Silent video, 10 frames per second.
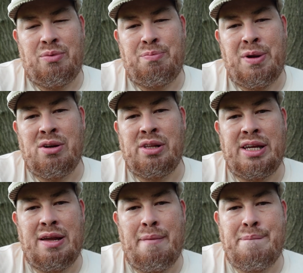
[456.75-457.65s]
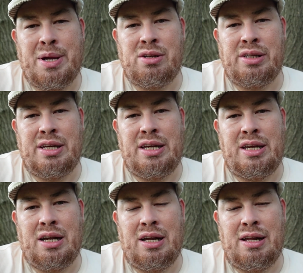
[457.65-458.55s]
barely,
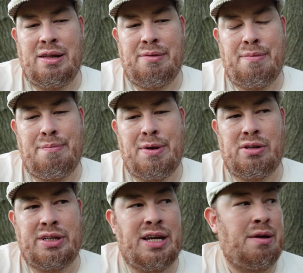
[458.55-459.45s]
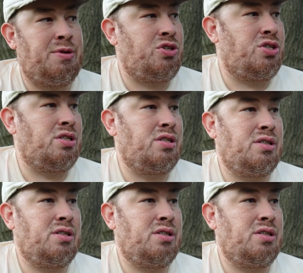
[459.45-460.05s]
barely, uh, barely damaged.